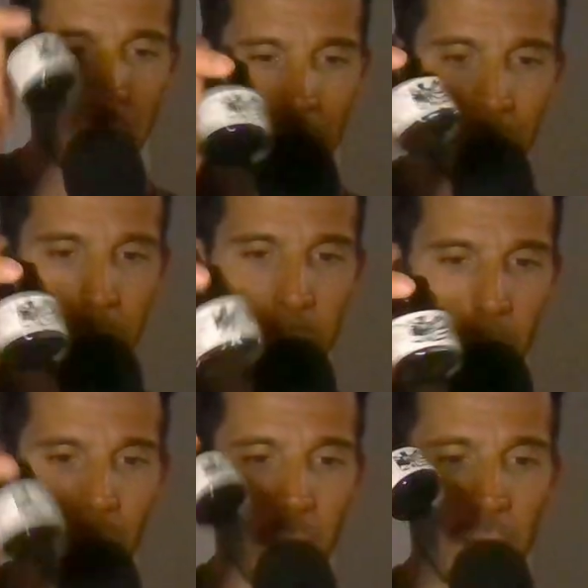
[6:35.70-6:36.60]
for
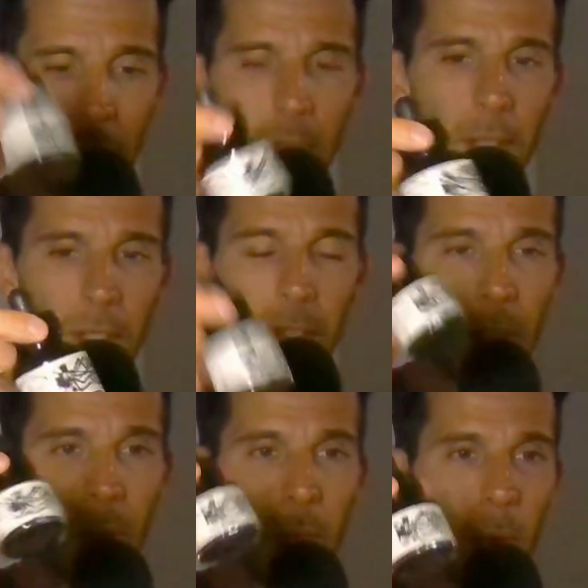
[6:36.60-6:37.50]
sure, this is
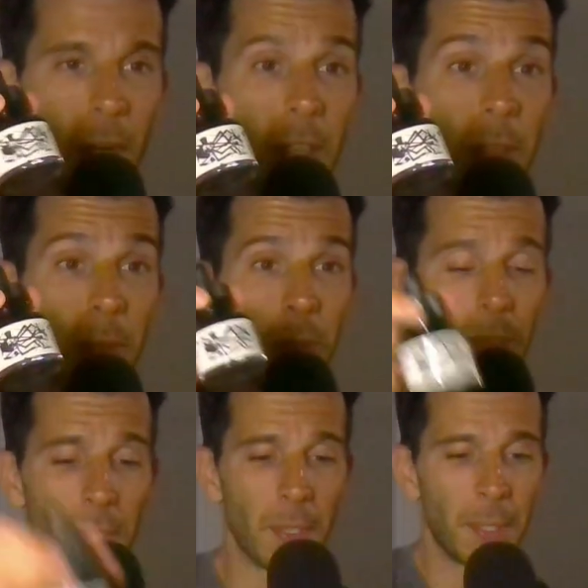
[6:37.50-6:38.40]
the only one I
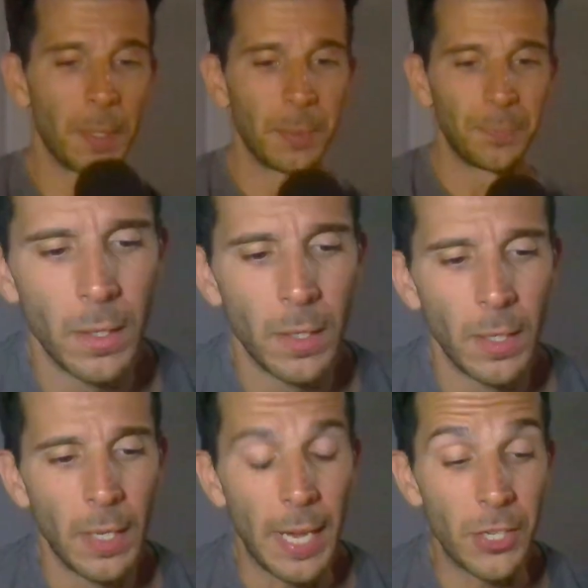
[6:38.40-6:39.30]
use.
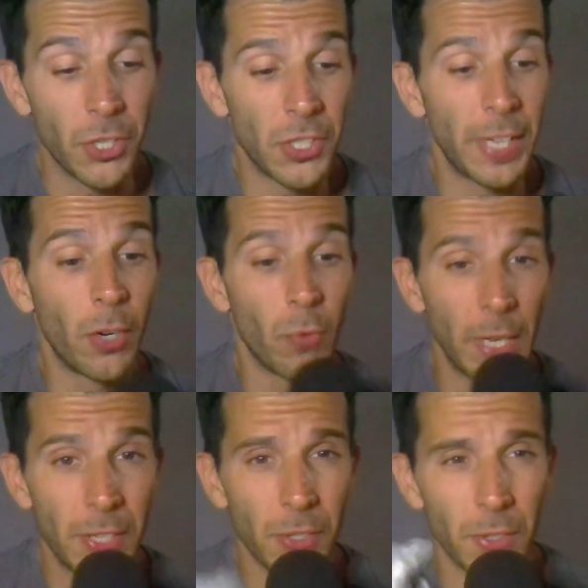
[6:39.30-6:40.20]
And just like
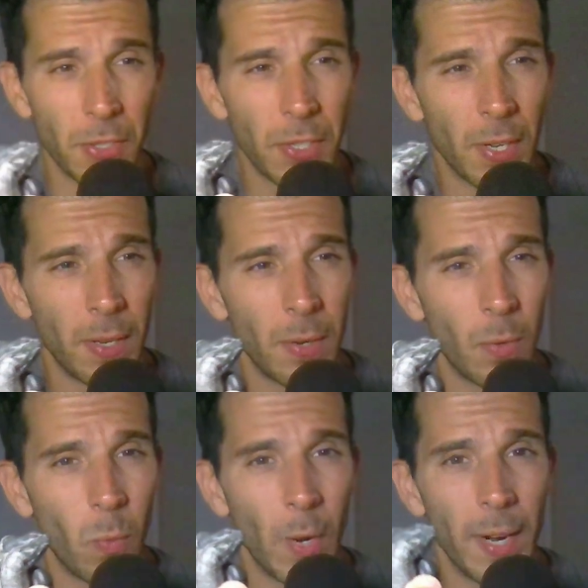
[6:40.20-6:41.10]
erasers,
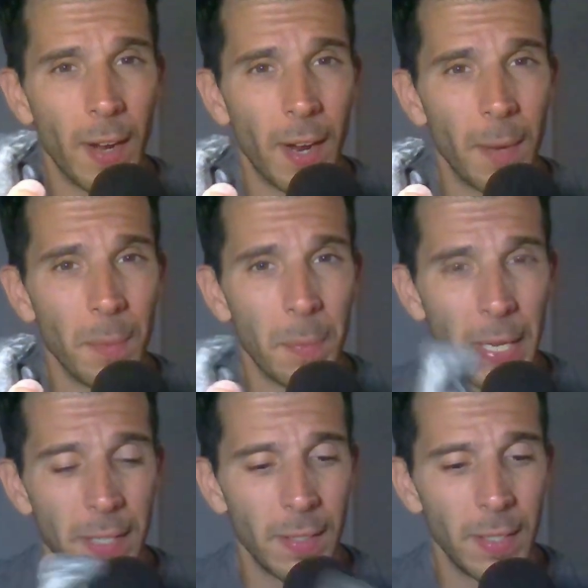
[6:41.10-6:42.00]
when I'm
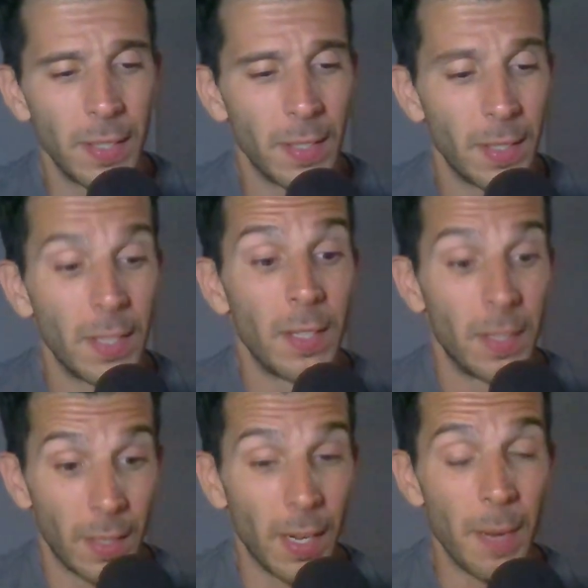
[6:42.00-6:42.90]
penciling,
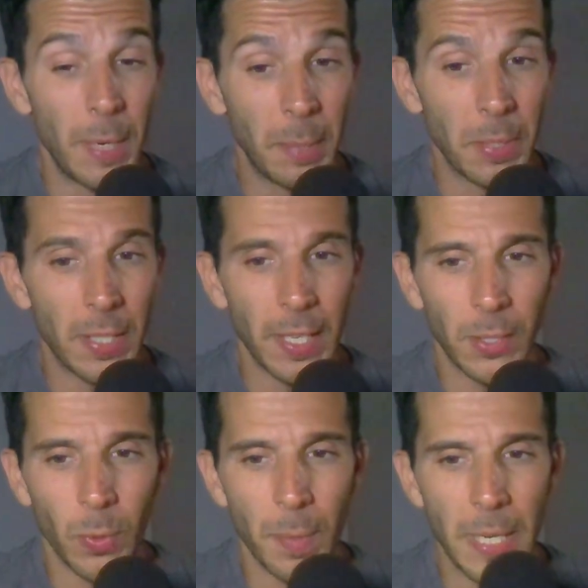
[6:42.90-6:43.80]
I make
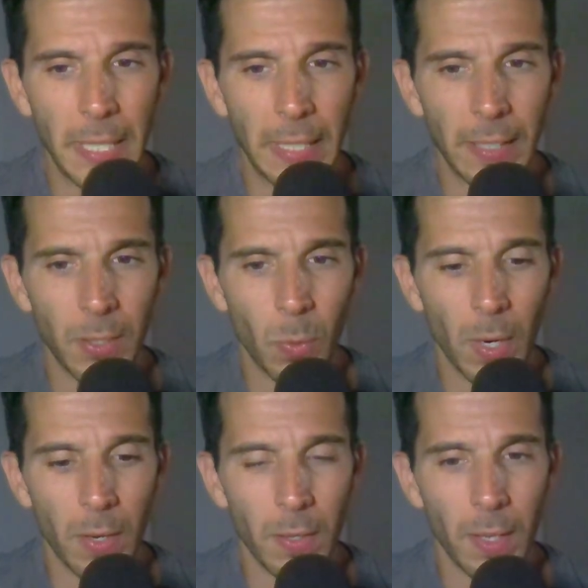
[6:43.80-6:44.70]
mistakes when I'm inking as
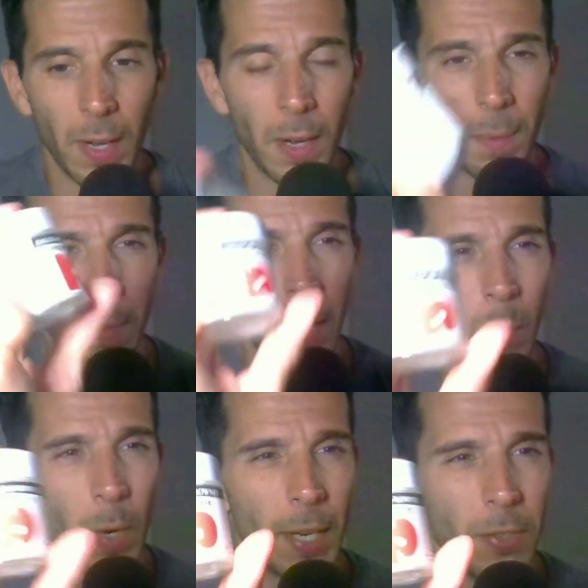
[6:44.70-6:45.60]
well.
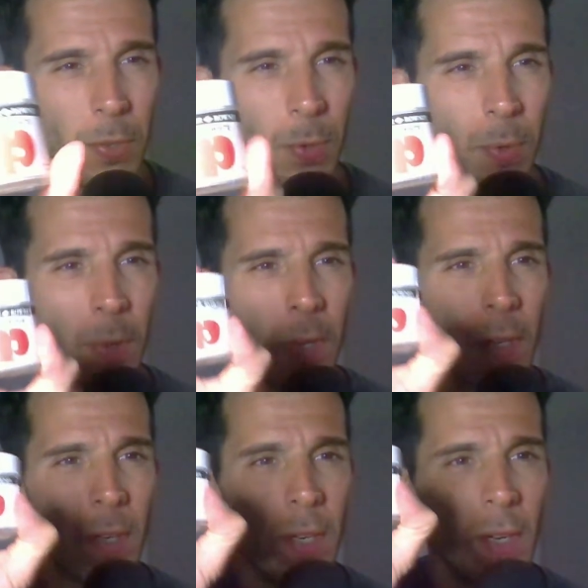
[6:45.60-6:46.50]
And when I do,
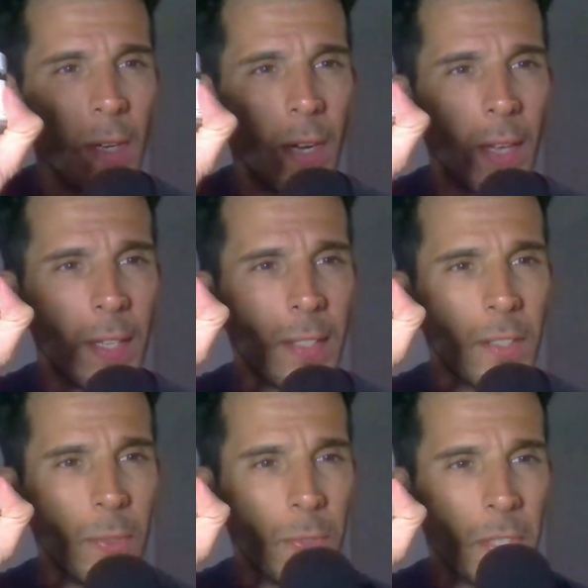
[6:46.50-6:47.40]
I like
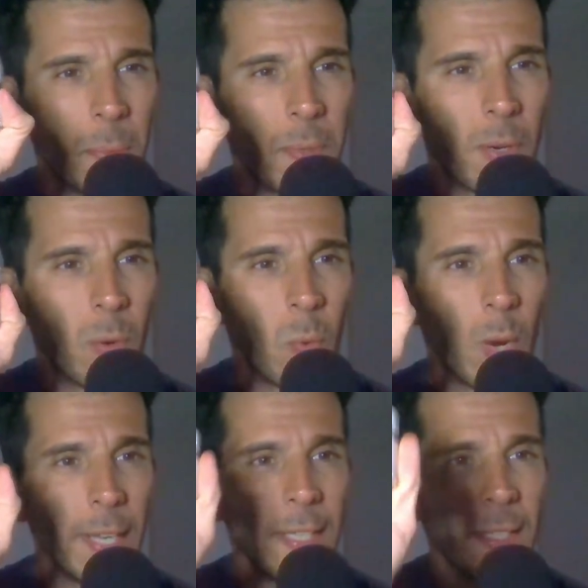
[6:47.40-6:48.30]
to use this Pro
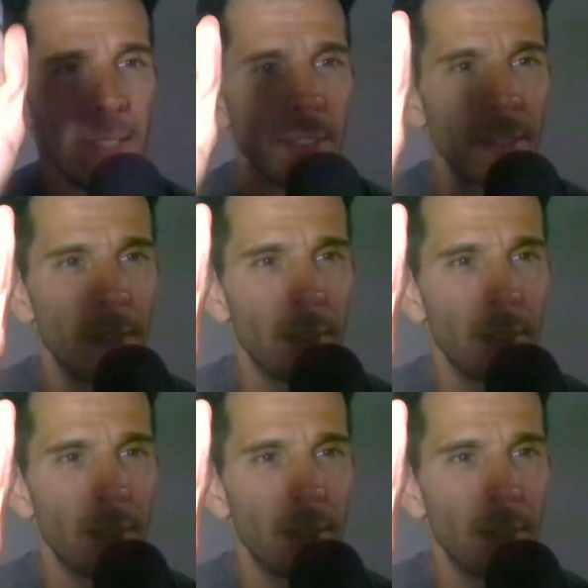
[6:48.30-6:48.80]
White ink.